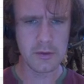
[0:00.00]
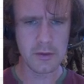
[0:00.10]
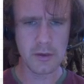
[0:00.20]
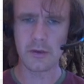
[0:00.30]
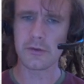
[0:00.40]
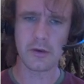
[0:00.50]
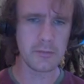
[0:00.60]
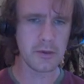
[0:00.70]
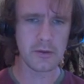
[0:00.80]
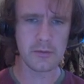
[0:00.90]
Oh, sorry. I'm
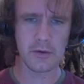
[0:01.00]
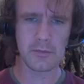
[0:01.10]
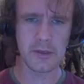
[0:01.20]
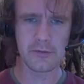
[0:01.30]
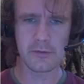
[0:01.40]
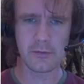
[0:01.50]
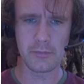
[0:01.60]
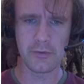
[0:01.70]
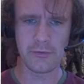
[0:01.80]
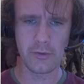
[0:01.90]
looking in the wrong place. So
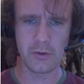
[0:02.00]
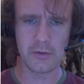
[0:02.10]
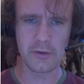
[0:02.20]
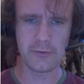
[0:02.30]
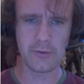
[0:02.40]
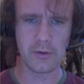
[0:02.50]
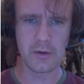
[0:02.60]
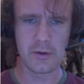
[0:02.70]
before round 4.